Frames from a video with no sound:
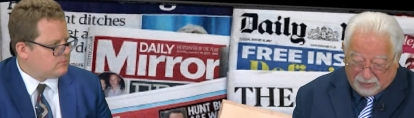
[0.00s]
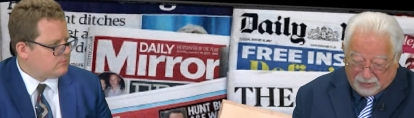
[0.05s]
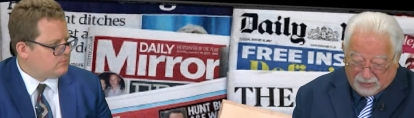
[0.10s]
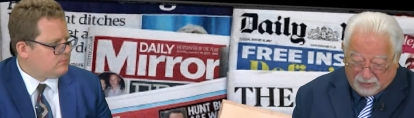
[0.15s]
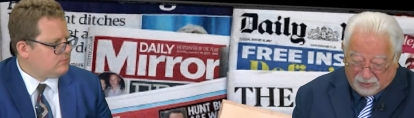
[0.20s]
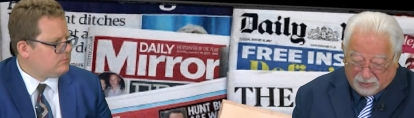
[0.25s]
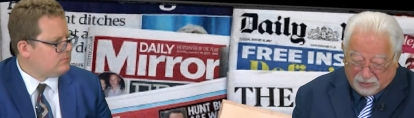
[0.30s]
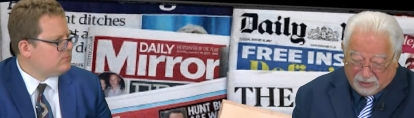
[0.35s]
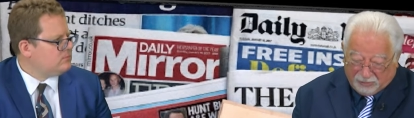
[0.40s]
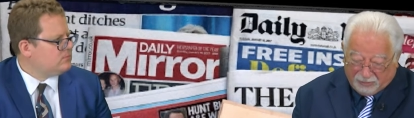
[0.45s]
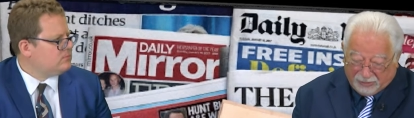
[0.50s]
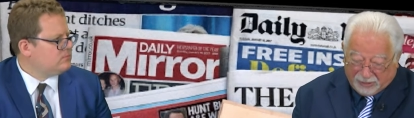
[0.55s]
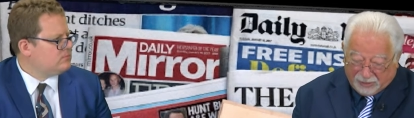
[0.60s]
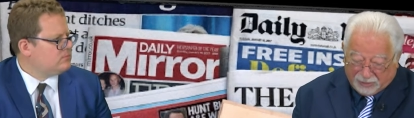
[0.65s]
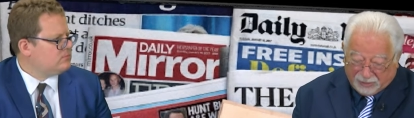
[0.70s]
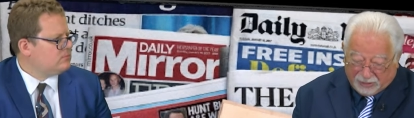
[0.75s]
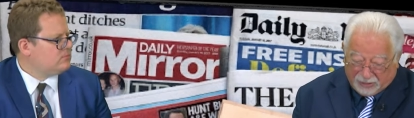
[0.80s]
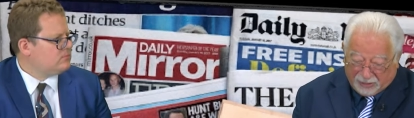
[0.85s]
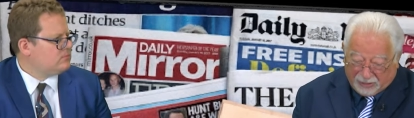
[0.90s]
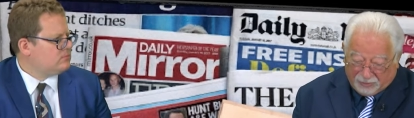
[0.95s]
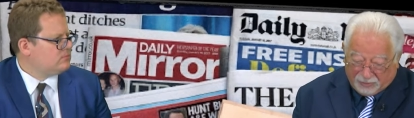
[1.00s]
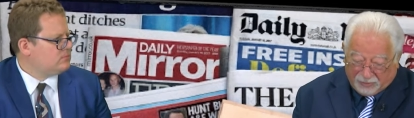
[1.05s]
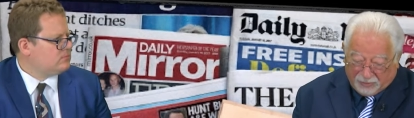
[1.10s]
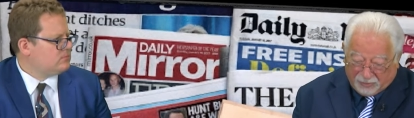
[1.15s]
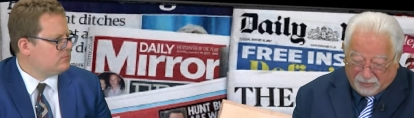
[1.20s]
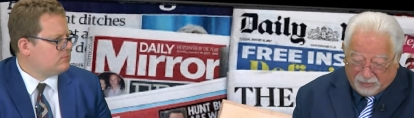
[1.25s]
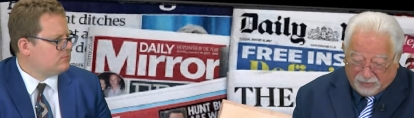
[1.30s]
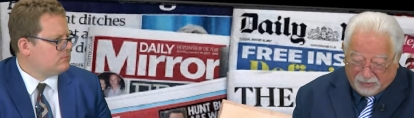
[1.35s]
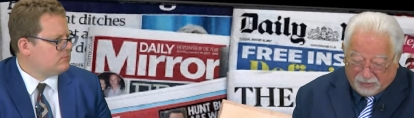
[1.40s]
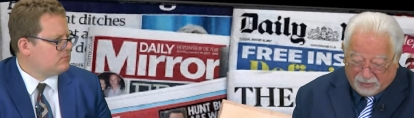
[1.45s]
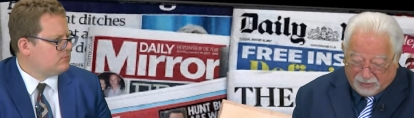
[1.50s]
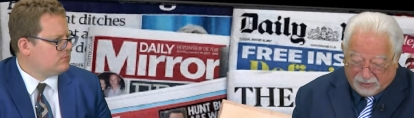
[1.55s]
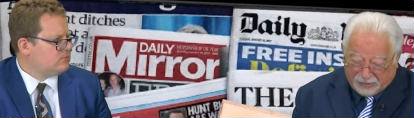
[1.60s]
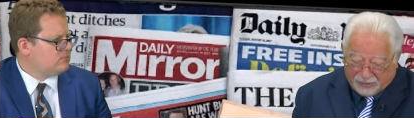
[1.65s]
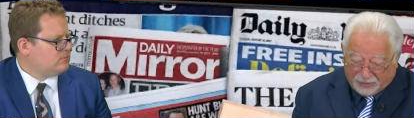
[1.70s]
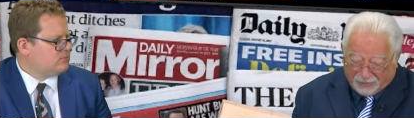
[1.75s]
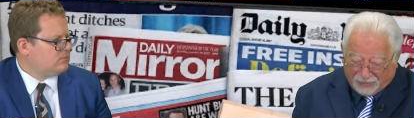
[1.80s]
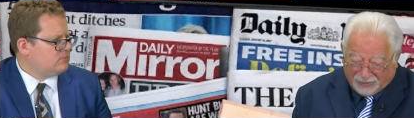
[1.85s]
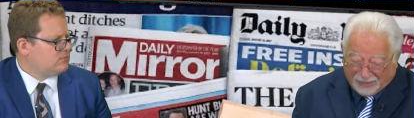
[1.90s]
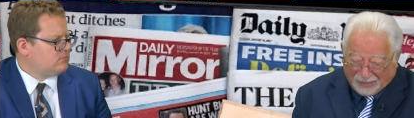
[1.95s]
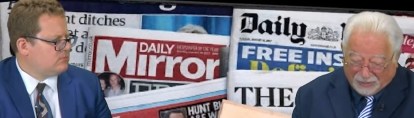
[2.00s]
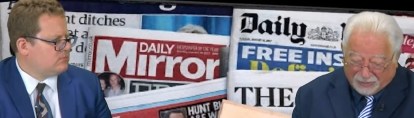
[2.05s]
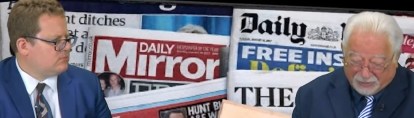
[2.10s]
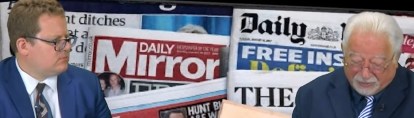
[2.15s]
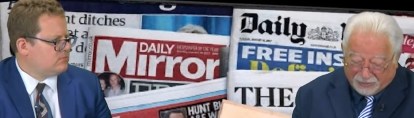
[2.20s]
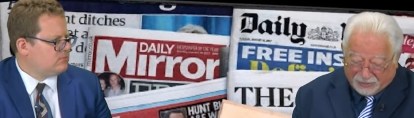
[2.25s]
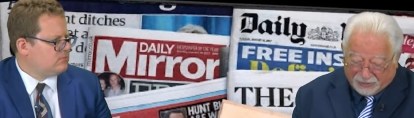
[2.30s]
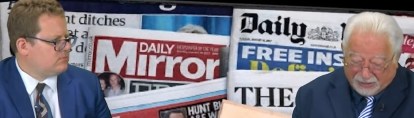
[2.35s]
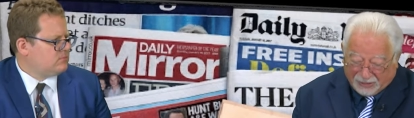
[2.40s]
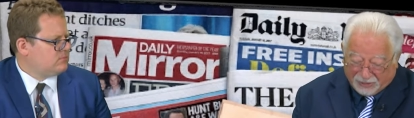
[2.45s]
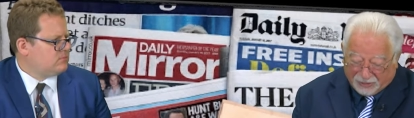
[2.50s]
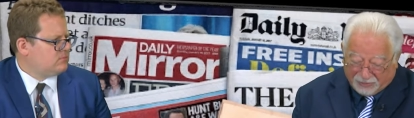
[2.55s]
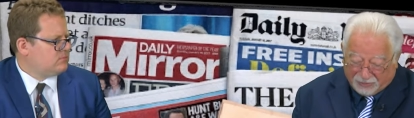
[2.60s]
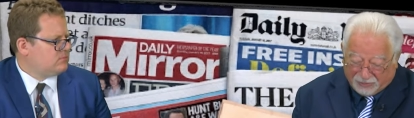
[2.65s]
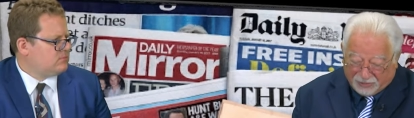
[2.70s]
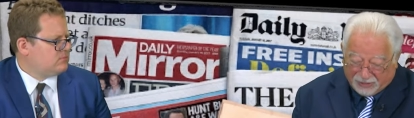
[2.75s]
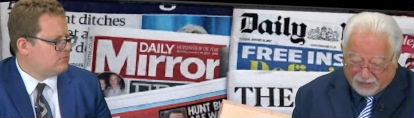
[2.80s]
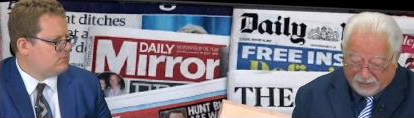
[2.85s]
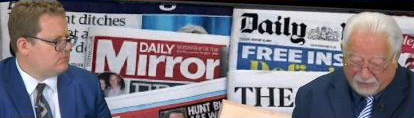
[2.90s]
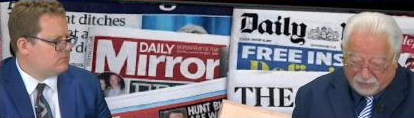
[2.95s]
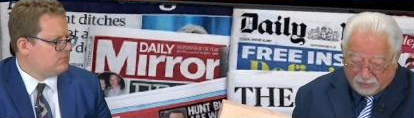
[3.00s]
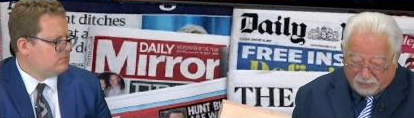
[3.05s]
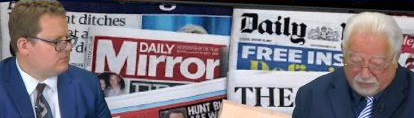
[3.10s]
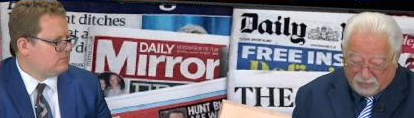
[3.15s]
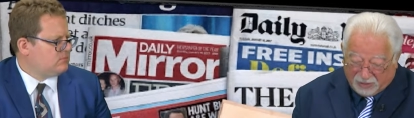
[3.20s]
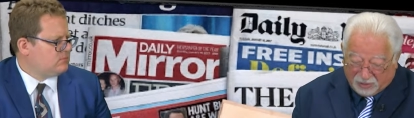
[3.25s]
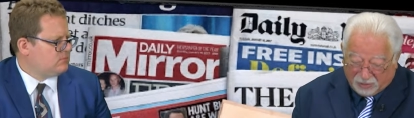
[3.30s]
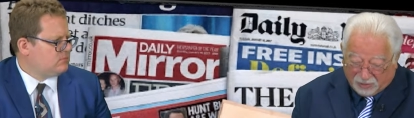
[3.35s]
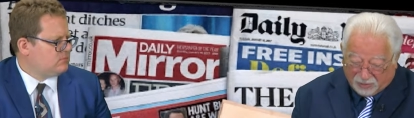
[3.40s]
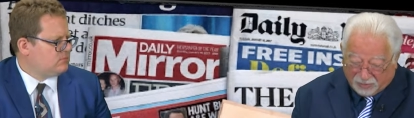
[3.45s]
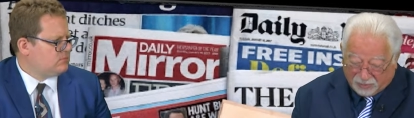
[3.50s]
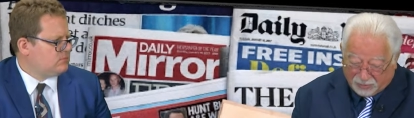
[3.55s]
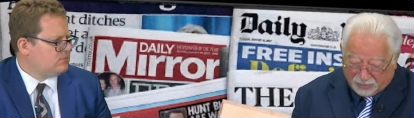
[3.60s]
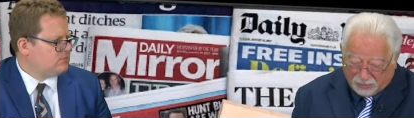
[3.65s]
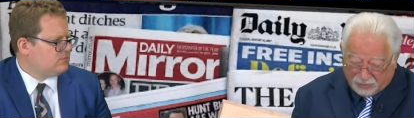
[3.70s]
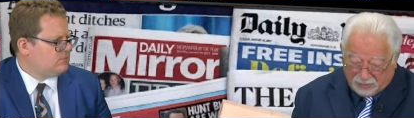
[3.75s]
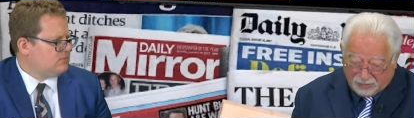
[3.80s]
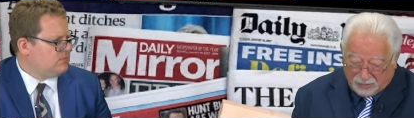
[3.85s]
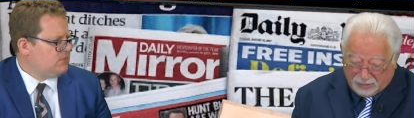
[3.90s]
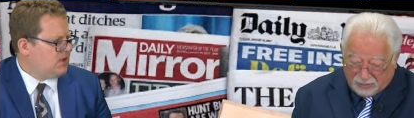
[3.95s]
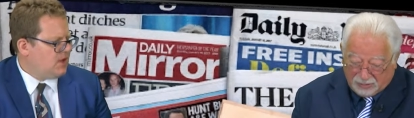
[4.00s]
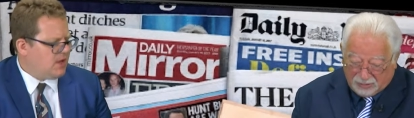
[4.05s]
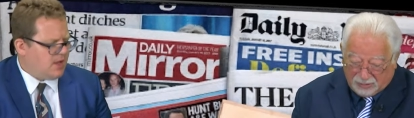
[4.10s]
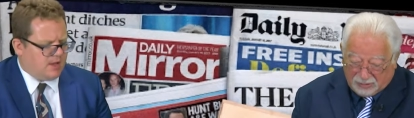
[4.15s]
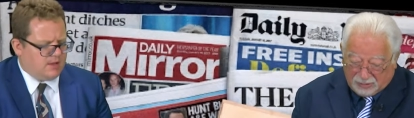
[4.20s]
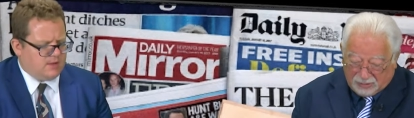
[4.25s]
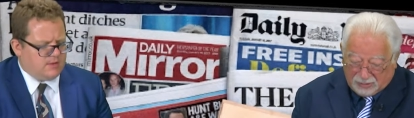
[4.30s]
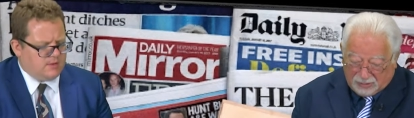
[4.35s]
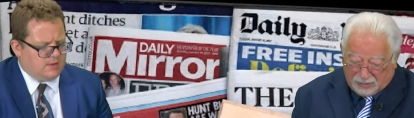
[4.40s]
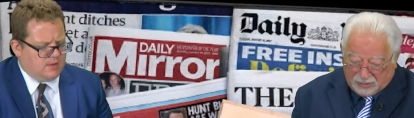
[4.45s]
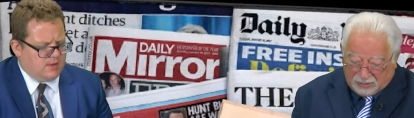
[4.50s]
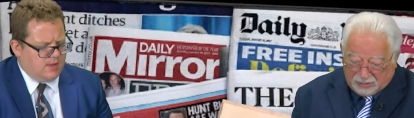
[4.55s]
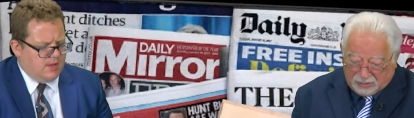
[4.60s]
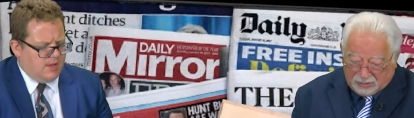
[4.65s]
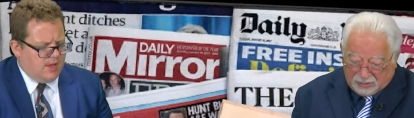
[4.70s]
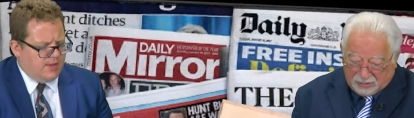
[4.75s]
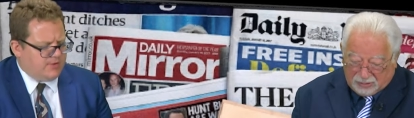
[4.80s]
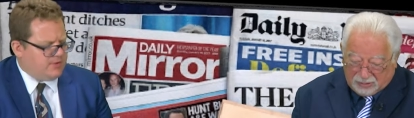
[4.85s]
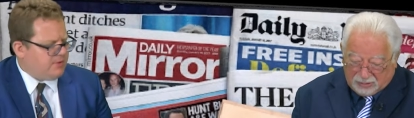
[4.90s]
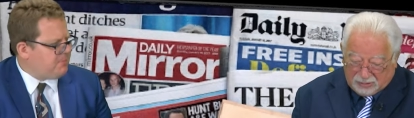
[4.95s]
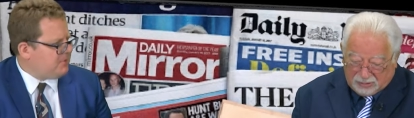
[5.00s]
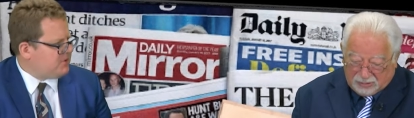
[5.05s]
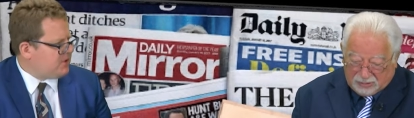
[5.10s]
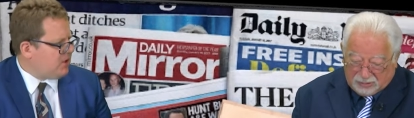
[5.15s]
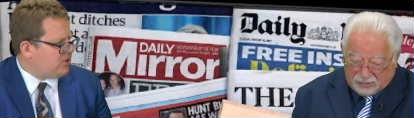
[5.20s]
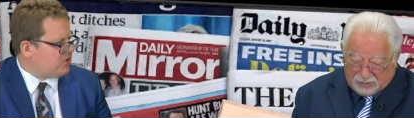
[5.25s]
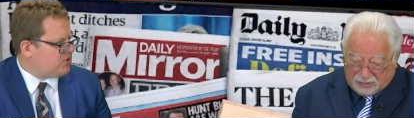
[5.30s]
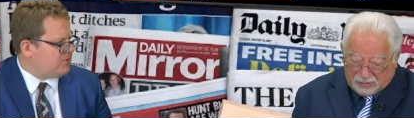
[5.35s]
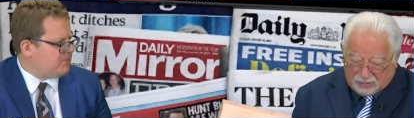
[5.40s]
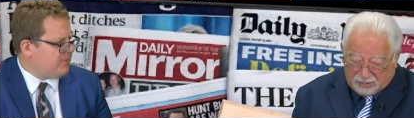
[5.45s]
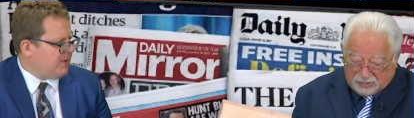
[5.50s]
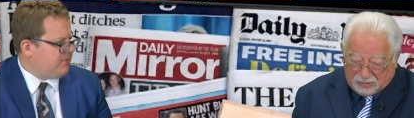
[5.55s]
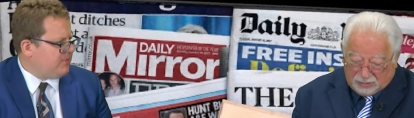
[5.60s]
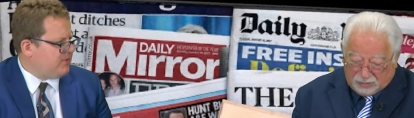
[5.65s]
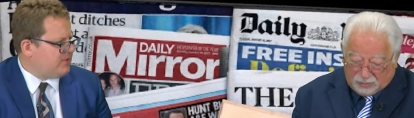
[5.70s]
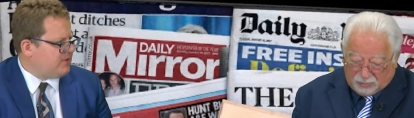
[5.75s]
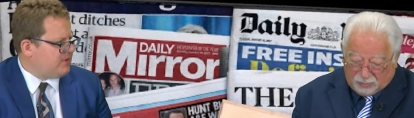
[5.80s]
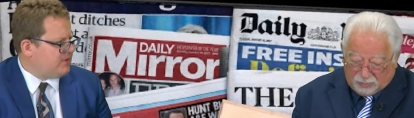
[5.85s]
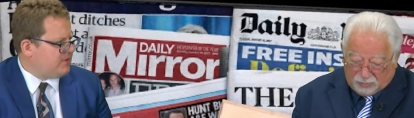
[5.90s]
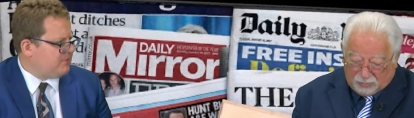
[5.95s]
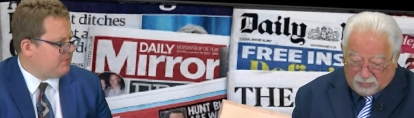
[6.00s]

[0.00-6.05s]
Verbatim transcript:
Speaker 1: generates 113,000 tons of CO2 emissions.
Speaker 2: Yeah. It's the production methods is